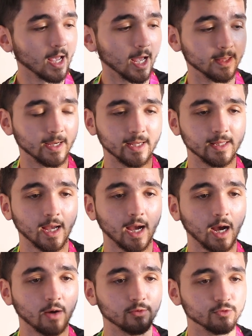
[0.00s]
and then
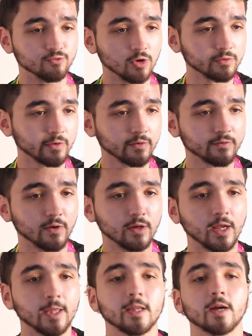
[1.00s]
I would run
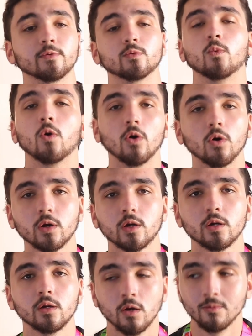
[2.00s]
and I would walk,